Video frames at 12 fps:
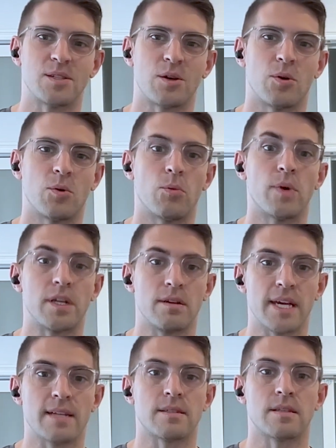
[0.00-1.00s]
So when you
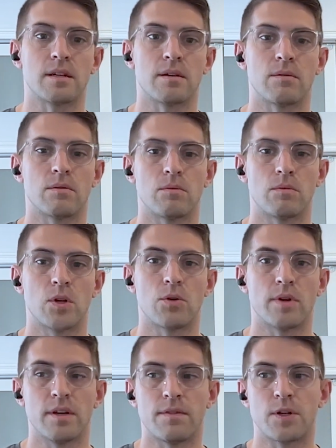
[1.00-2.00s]
get to,
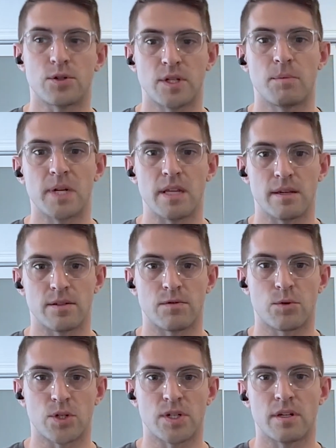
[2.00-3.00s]
if you're somebody that's
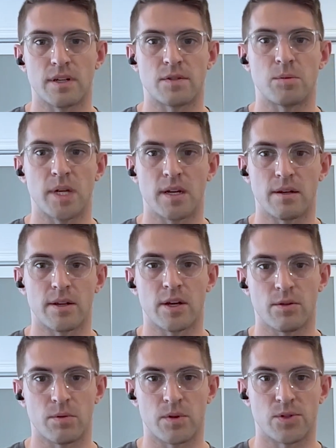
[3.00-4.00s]
fortunate enough to be in good
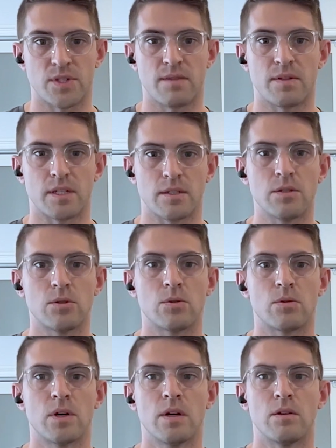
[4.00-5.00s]
health when they're
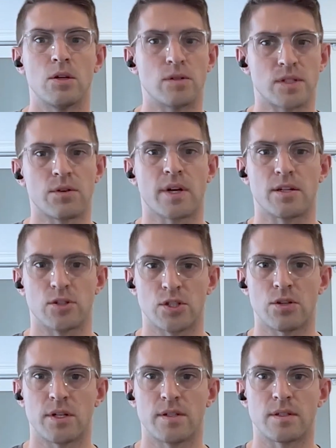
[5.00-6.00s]
72, you can still get
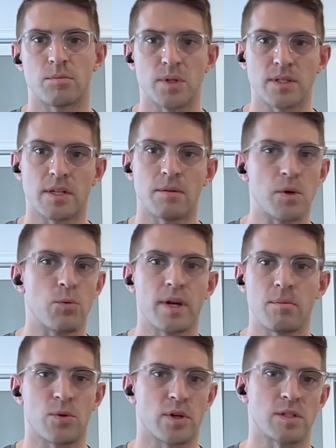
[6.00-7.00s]
insurance, but it's going to be
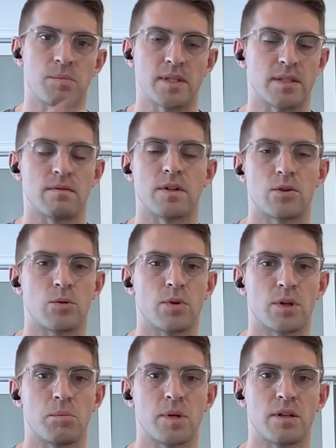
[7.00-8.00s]
way more expensive than it
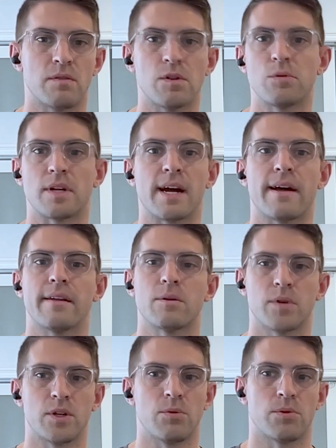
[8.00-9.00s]
would have been if you would have gotten
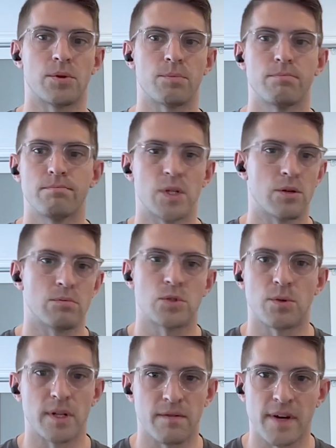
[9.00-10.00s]
it when you were,
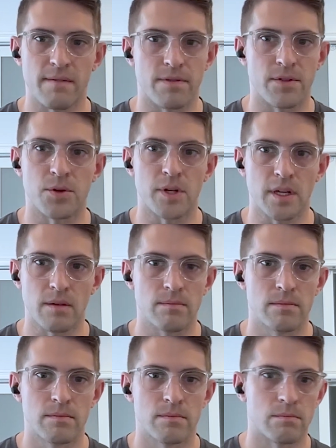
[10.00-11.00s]
25,
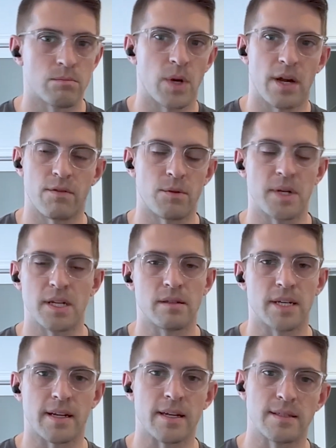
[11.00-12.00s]
30, however many
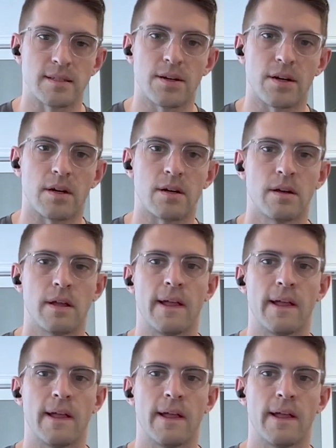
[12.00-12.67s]
decades younger.